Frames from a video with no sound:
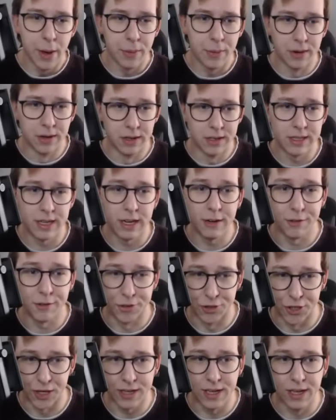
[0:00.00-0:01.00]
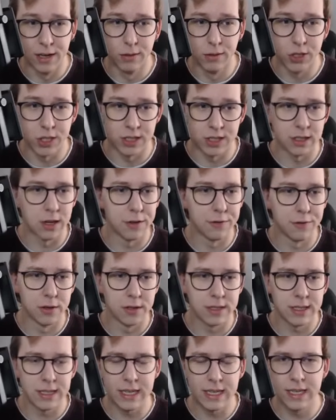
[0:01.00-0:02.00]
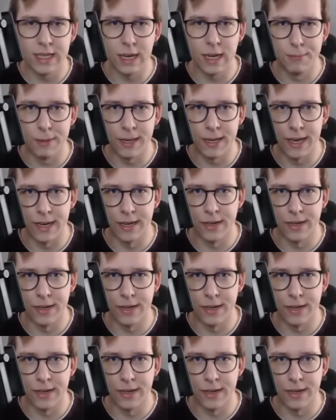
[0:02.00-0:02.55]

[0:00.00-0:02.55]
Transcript: We're going to have Shuckle, which is our first D tier pick.